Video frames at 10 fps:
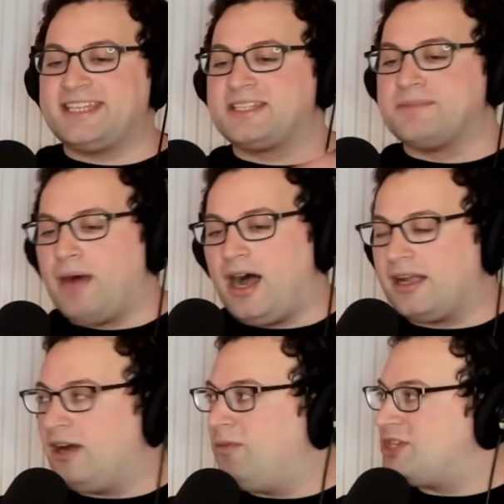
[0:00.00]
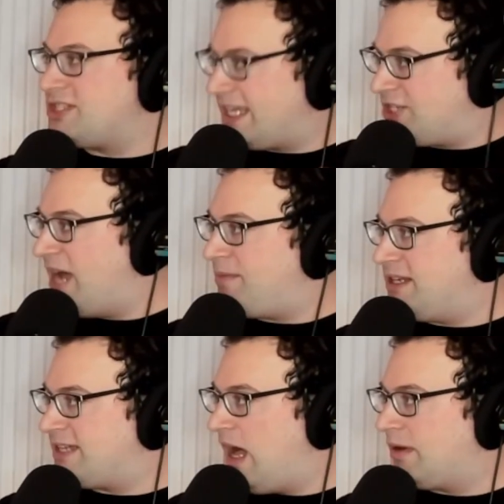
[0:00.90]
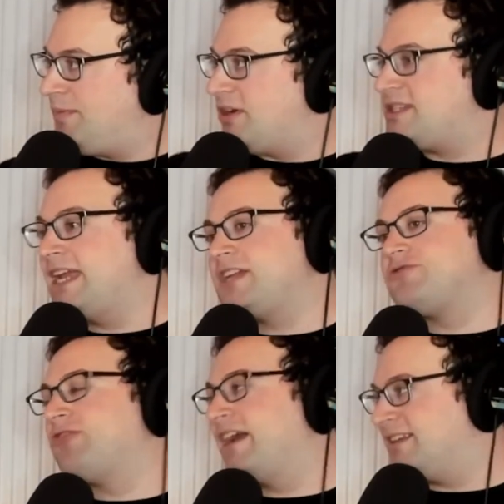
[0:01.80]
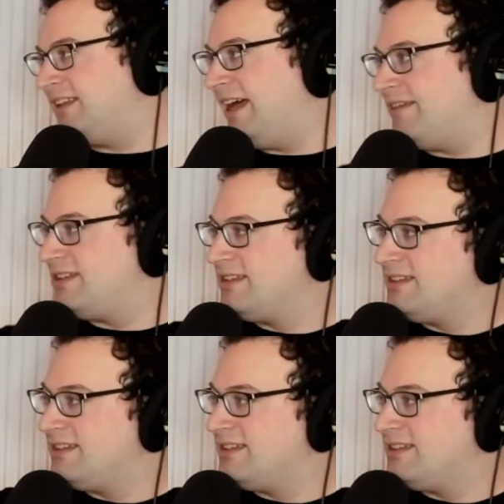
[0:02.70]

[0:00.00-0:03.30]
it's manga, which is like Japanese comic books, then it's right to left.